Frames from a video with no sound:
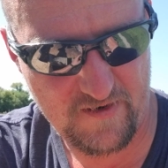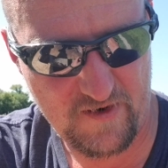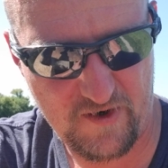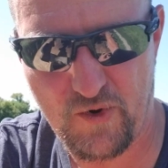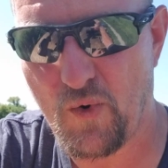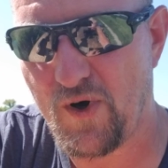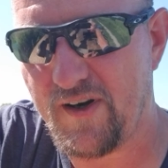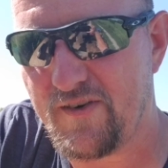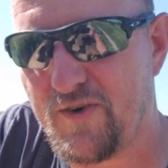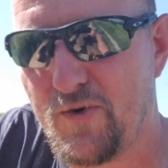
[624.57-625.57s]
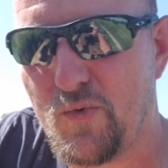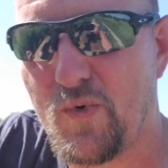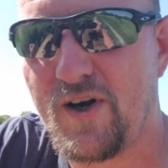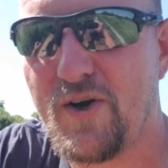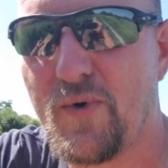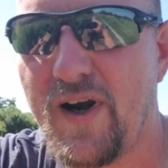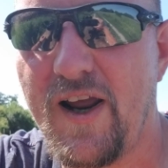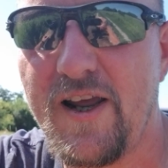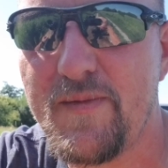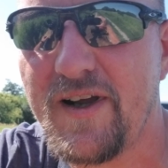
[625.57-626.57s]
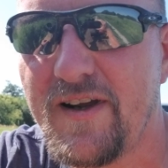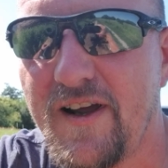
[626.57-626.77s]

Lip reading: according to where you were aiming